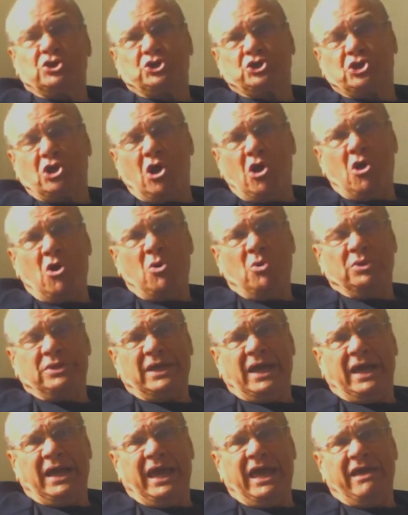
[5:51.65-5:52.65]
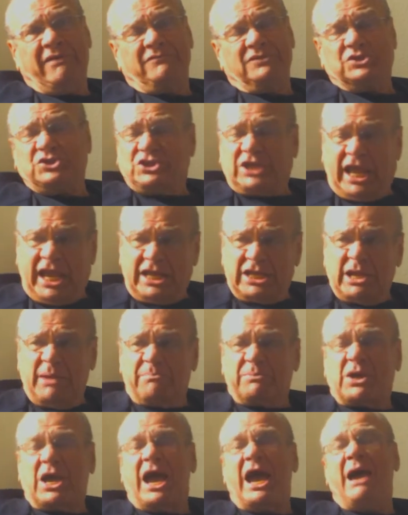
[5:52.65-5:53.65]
show. I have a
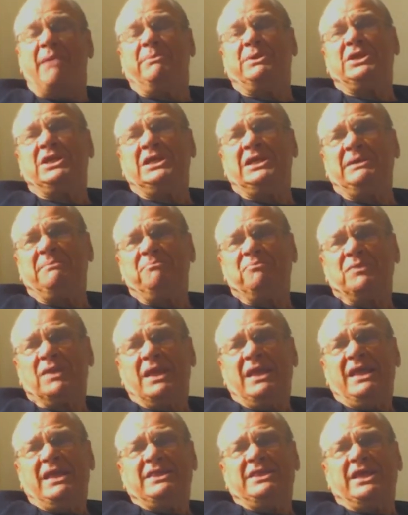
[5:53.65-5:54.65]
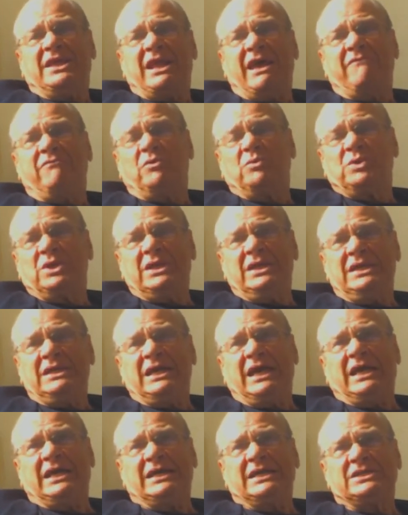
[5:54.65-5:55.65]
stand-up comedy that I've only
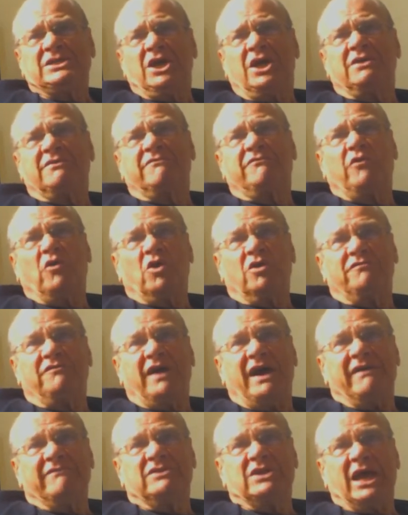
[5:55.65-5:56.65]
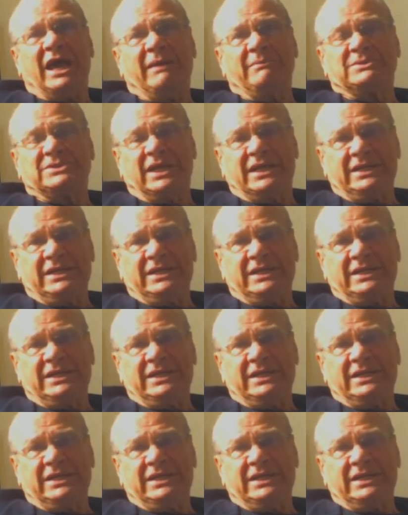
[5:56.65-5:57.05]
done four or five times.